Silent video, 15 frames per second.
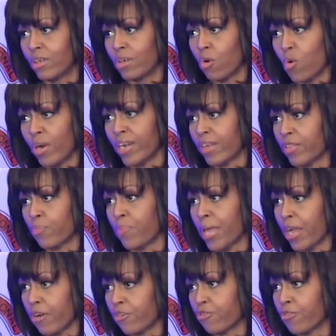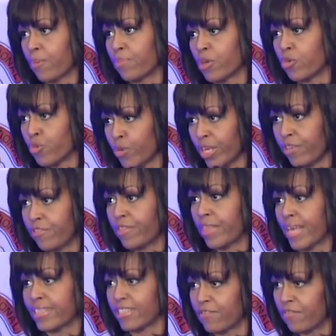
or another parent from the grief that's